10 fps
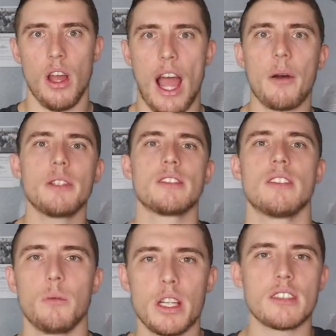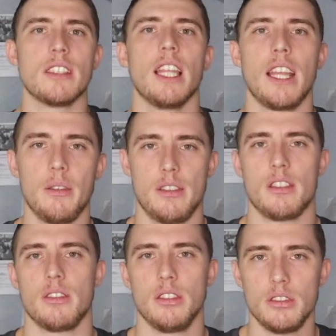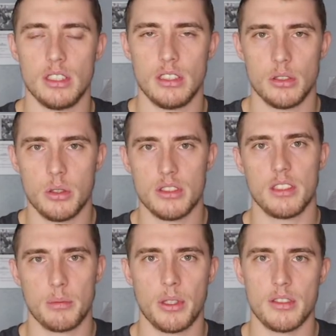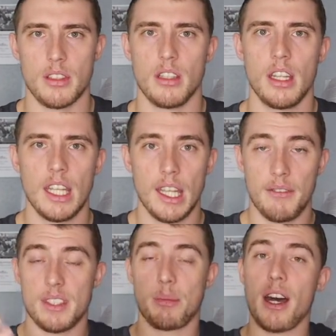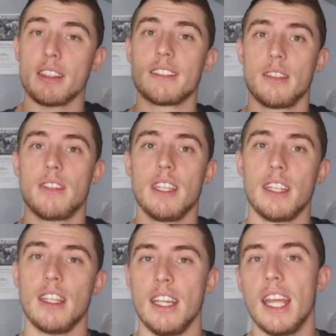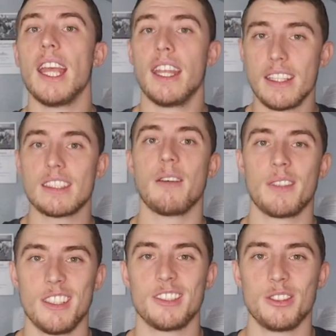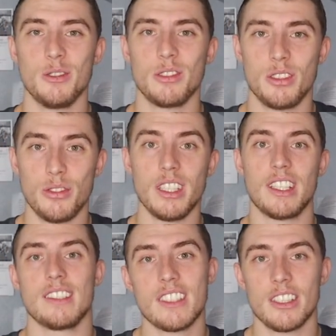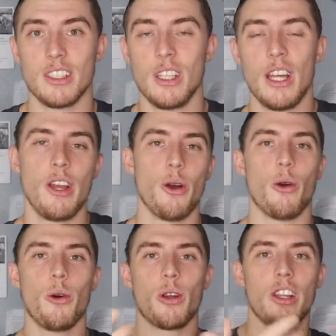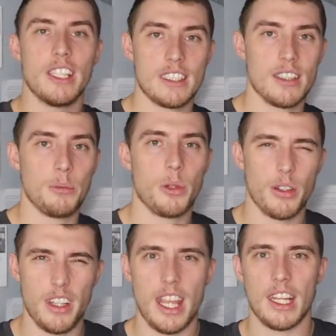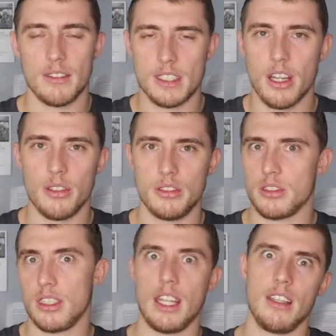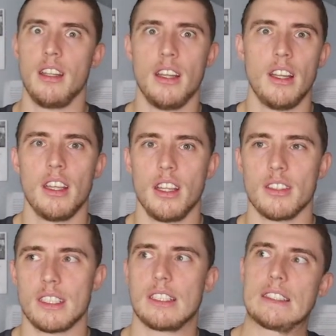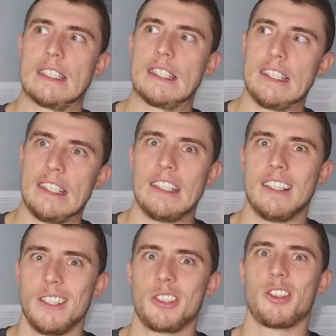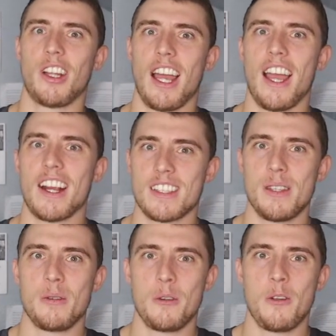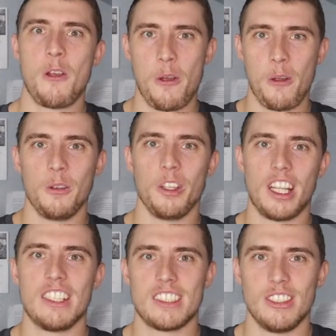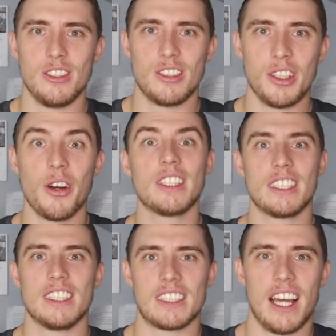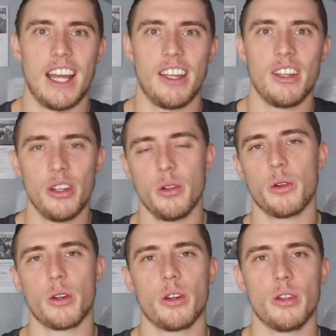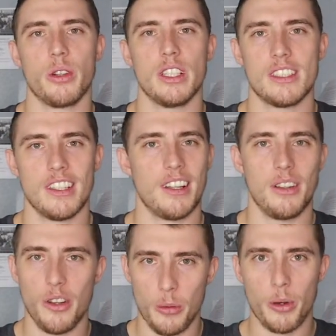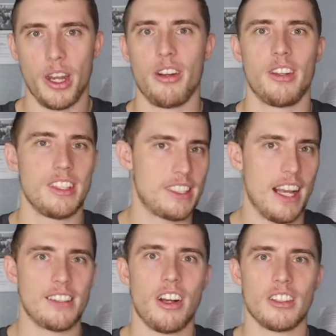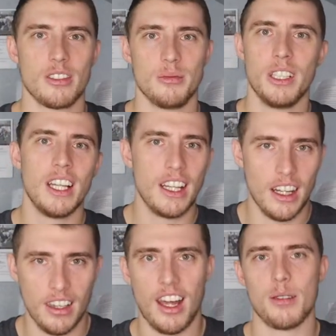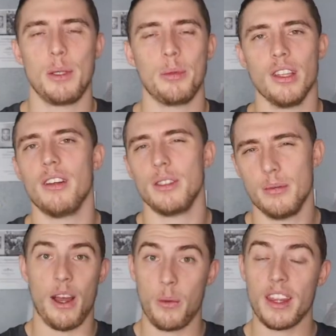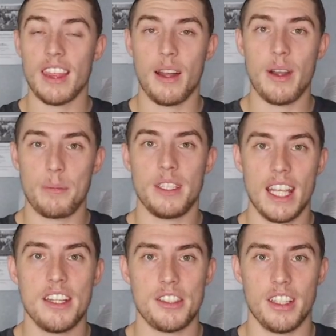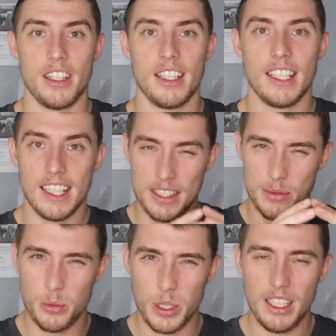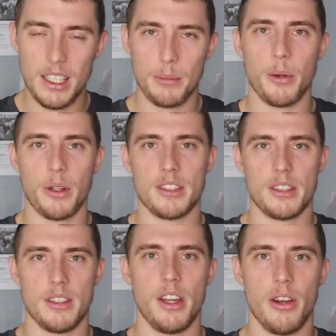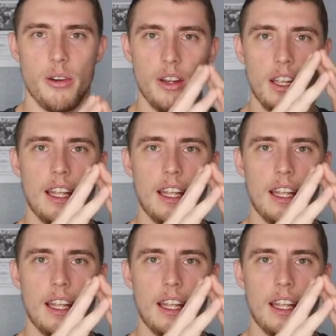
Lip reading: what is the language that they're using towards this person? If it's a positive thing, it is something to really consider. Or is it a more of a negative tone? So then, you know, it's like, okay, should I actually look into going to this guy? Or is it a no-brainer? This guy is awesome. A lot of people love him. Now, with that reputation, is really important to know